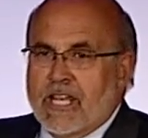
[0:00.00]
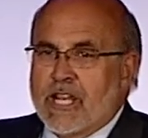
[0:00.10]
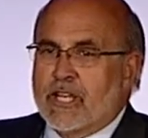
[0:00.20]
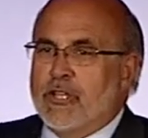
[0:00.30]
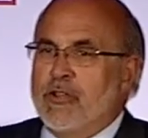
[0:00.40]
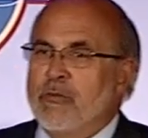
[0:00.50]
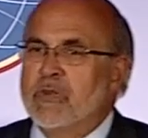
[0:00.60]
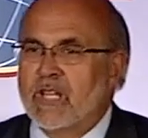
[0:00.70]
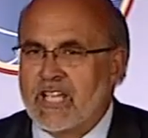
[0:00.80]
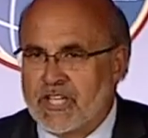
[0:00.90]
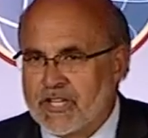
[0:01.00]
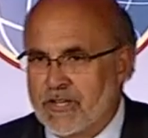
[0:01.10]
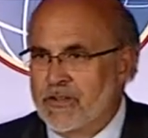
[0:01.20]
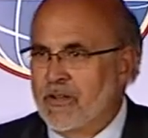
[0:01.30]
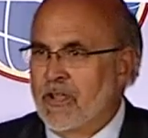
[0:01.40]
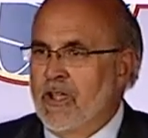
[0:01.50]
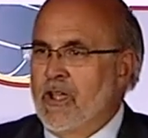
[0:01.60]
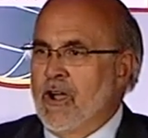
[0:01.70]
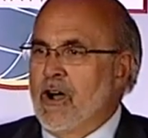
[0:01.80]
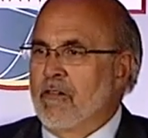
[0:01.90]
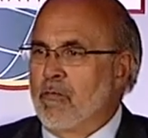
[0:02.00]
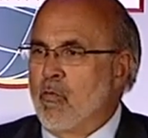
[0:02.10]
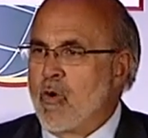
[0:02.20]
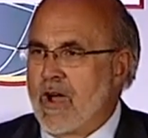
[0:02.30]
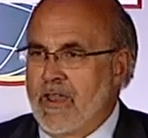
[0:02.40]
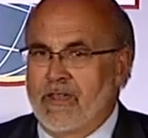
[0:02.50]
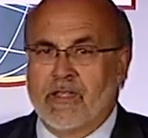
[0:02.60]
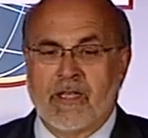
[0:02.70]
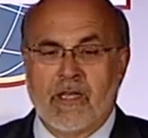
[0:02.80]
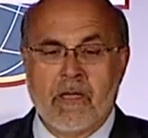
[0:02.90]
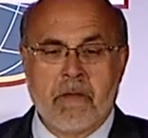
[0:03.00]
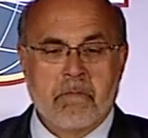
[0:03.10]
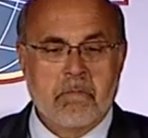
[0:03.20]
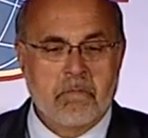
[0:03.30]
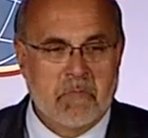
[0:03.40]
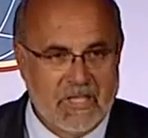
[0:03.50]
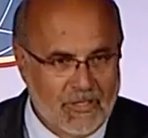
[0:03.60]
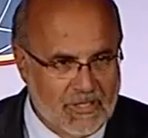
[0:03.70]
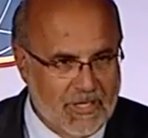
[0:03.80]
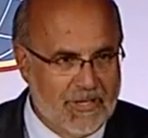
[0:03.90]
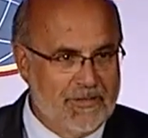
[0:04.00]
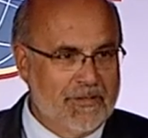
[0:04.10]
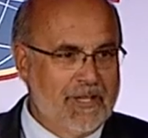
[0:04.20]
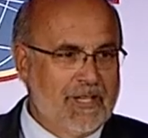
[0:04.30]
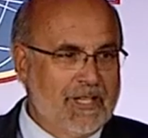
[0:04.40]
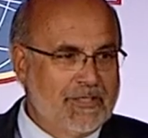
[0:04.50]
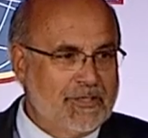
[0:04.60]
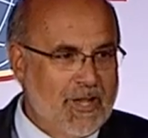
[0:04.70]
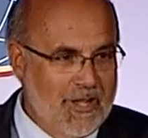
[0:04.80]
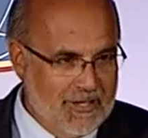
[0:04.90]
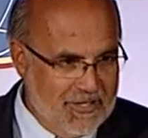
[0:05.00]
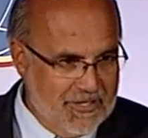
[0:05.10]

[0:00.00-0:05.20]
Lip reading: in an accumulation of $1 million. The